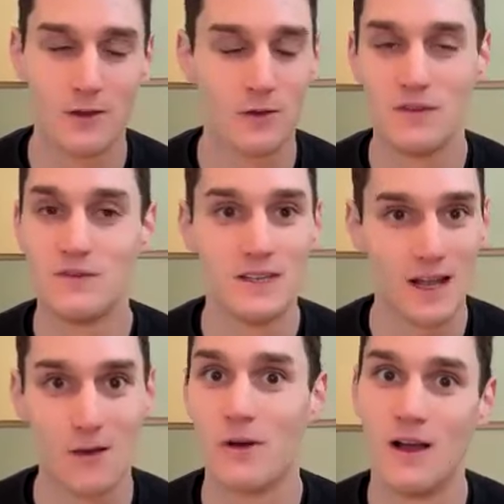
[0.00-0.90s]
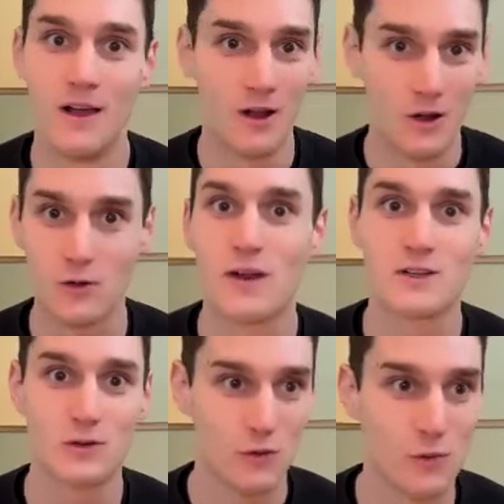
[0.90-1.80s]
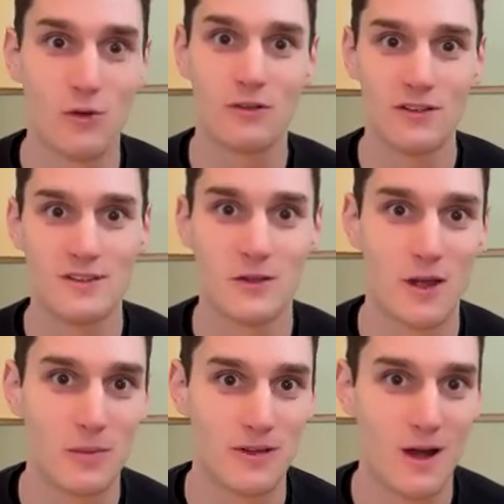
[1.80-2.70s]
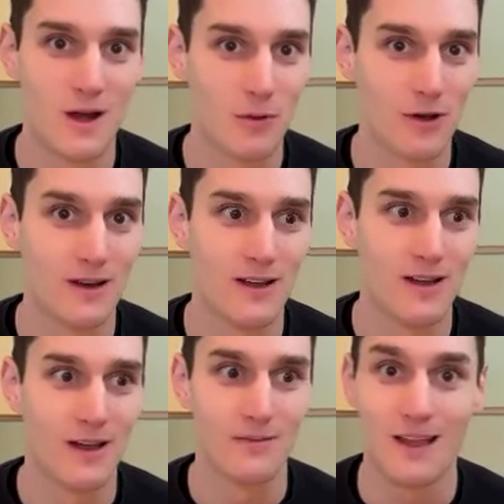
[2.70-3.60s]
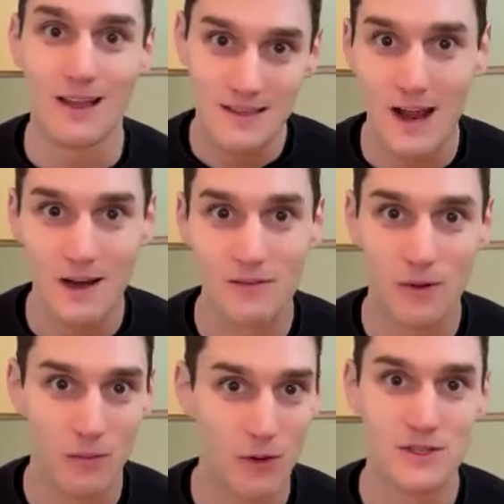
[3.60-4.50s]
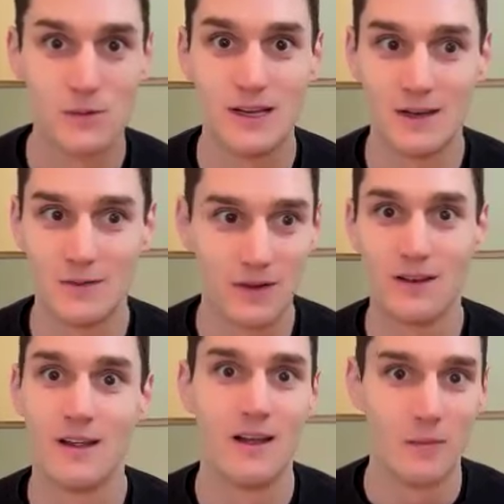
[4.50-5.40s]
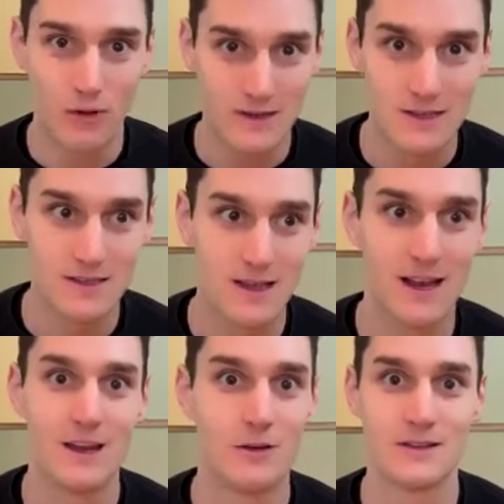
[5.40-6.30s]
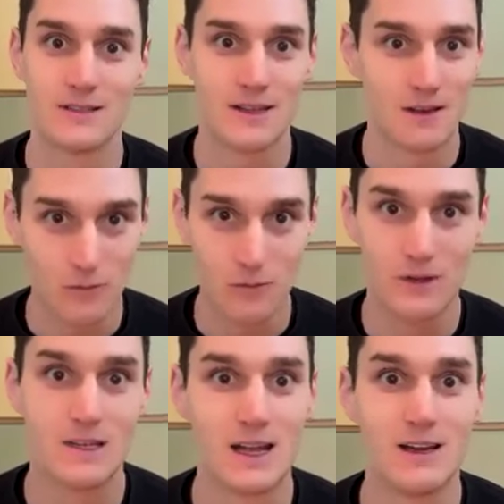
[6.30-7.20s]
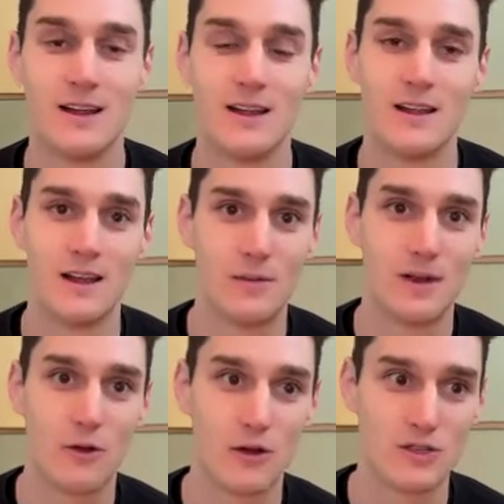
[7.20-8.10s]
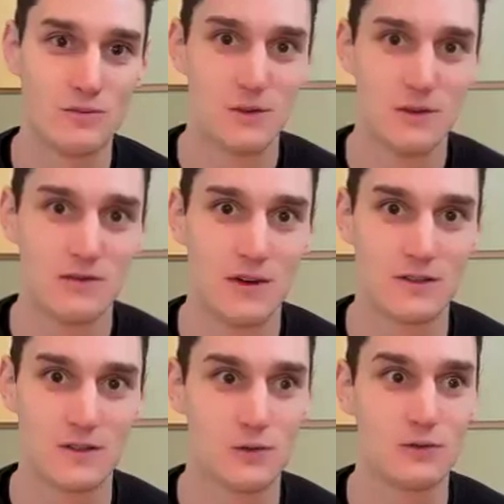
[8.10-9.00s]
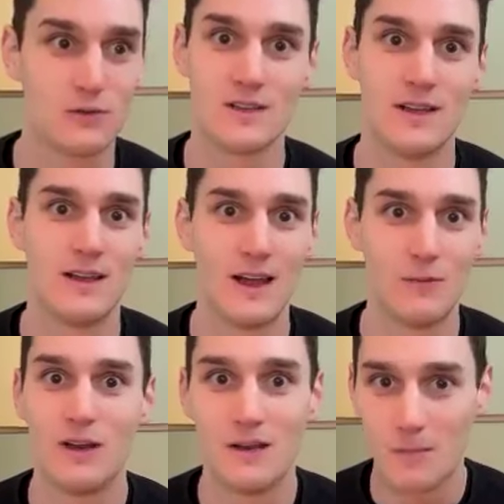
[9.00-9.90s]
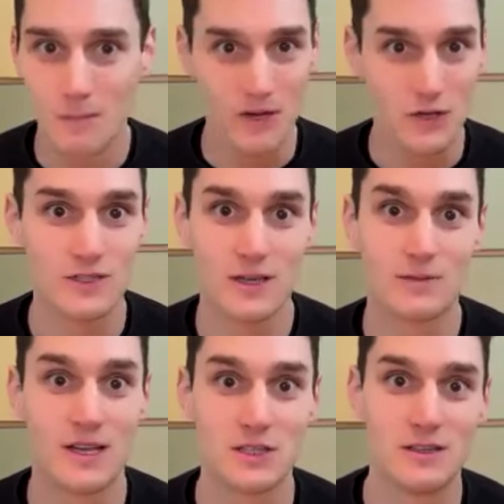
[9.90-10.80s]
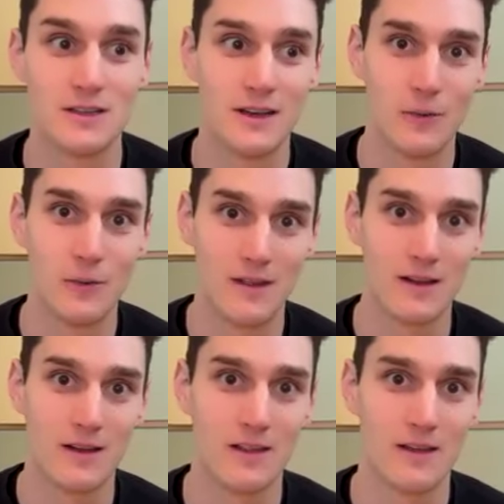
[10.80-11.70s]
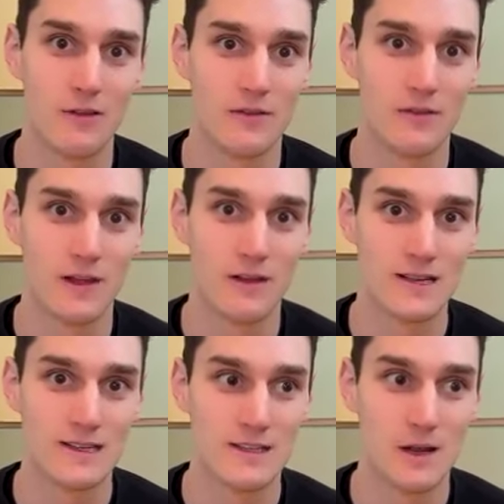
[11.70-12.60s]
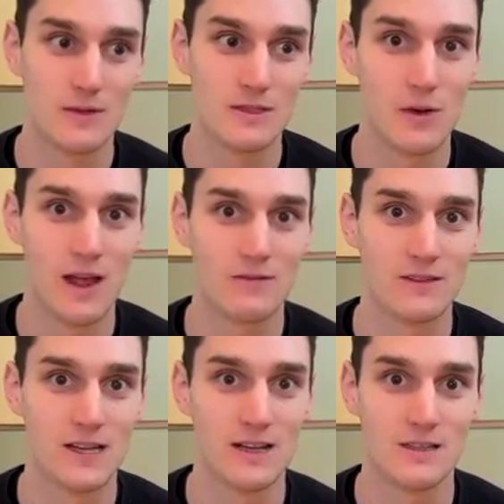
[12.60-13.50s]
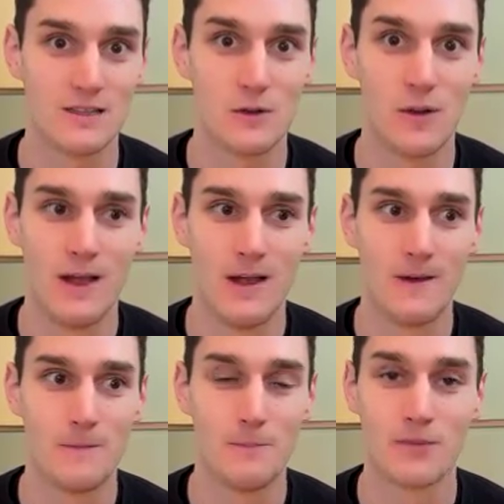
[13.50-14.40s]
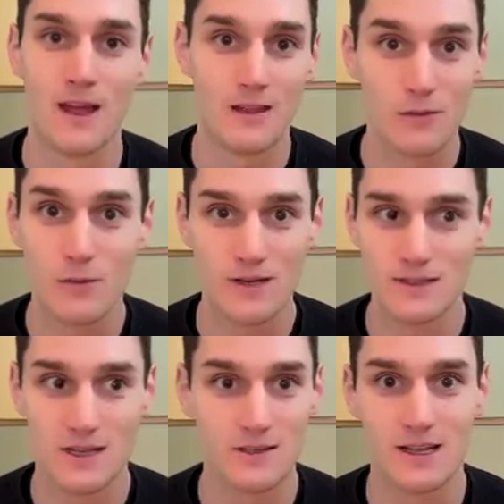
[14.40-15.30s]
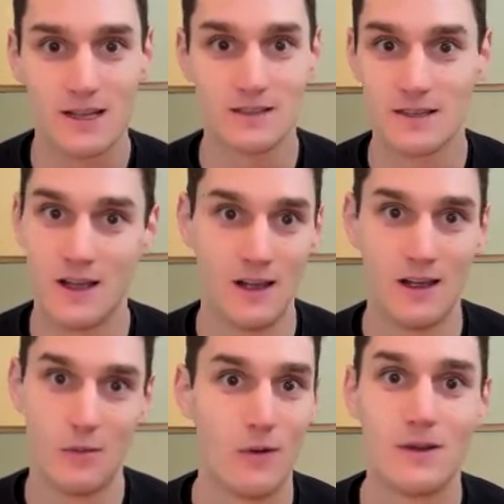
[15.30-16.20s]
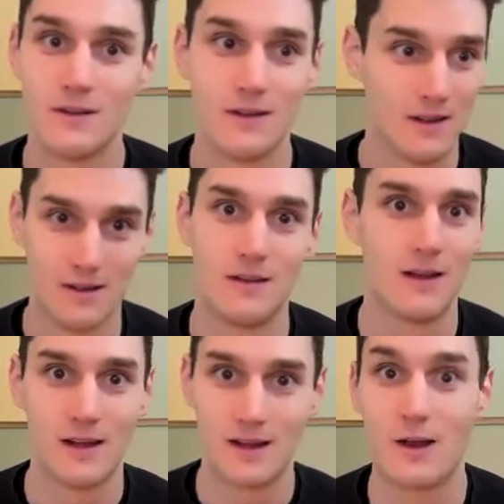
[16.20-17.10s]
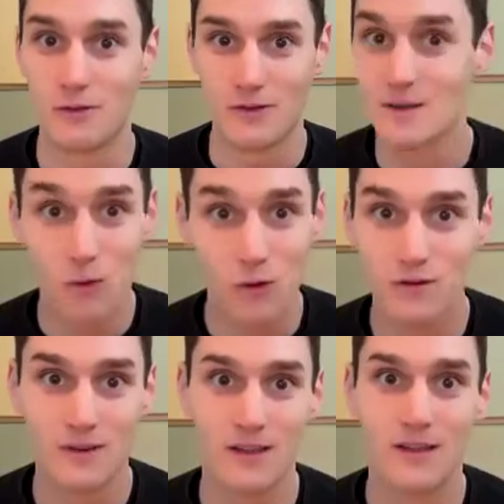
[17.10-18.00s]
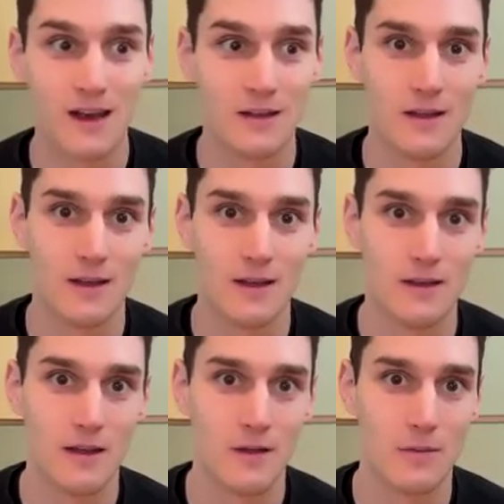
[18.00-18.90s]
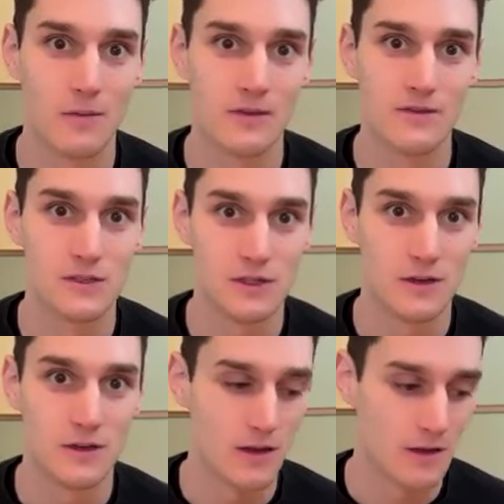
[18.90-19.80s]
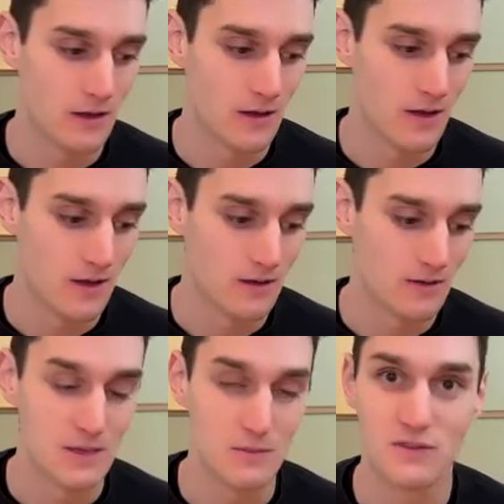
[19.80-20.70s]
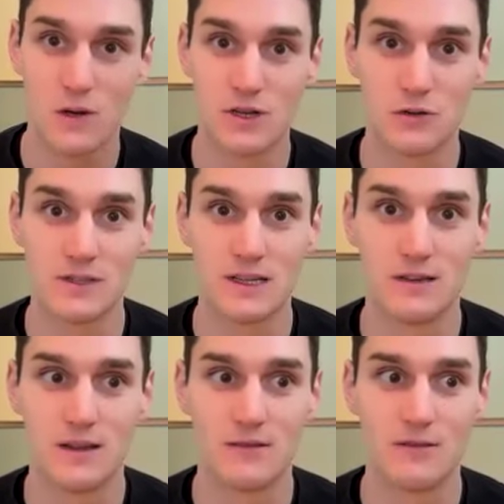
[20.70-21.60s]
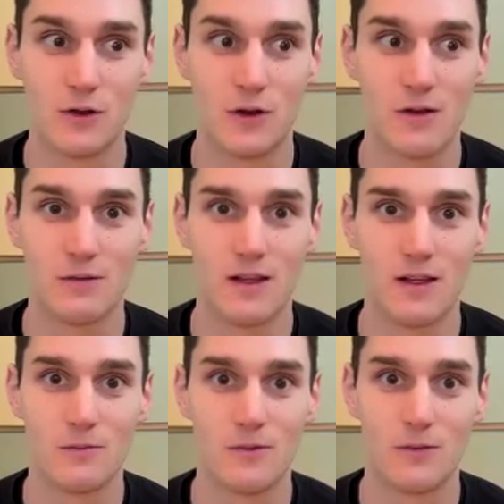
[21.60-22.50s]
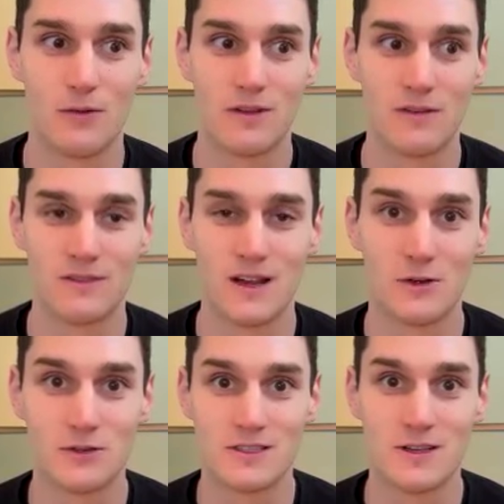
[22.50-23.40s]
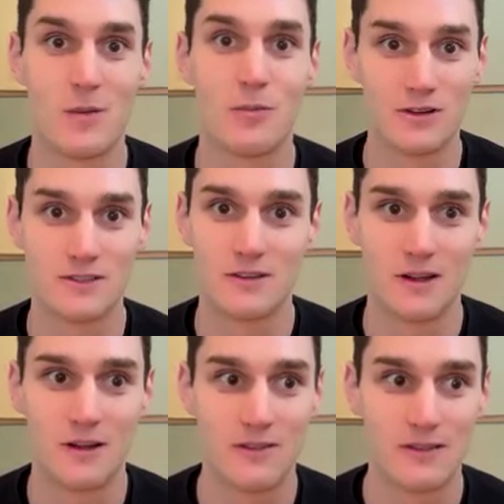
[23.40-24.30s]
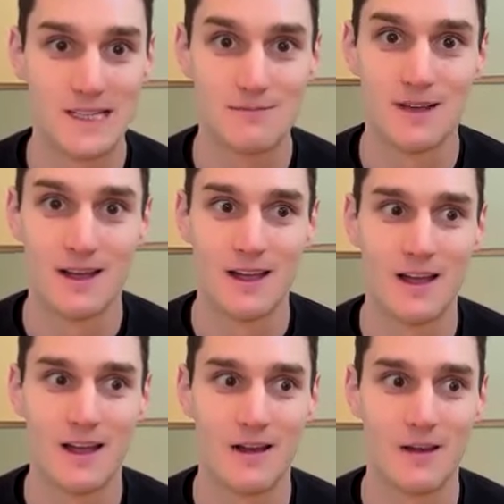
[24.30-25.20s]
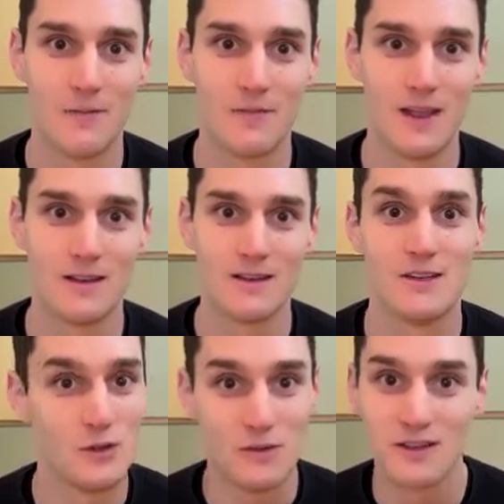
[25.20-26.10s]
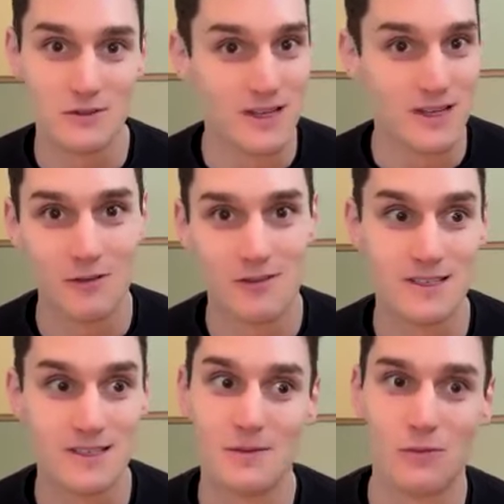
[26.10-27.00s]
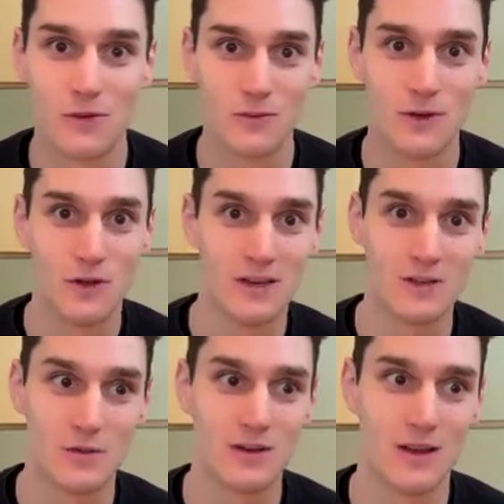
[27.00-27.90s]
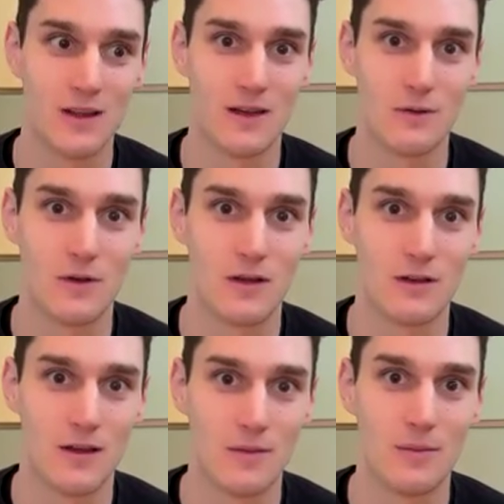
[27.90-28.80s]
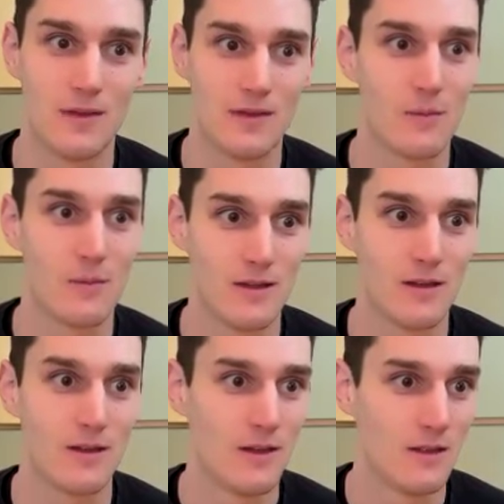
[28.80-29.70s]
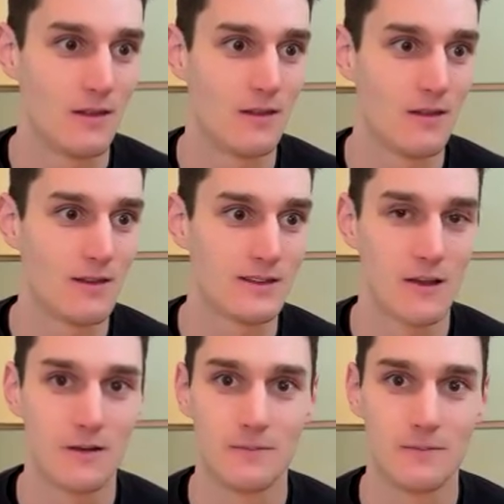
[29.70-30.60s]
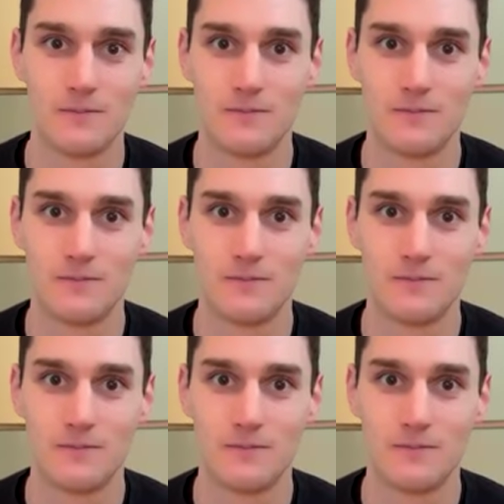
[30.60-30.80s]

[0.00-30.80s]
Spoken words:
If you've seen how DoorDash or Uber, a lot of these other companies operate, that's the kind of approach that we need. We need process adherence and really tight integration between various tools, and we need metrics obsession in a way that I think a lot of life sciences companies don't have today. So I think the right skill set is one. I don't think it's important. I think any sufficiently team of sharp generalists can figure it out with enough technologists and operators on the team. And two things are scarier than they seem when you get into it. I would not be scared by the lexicon.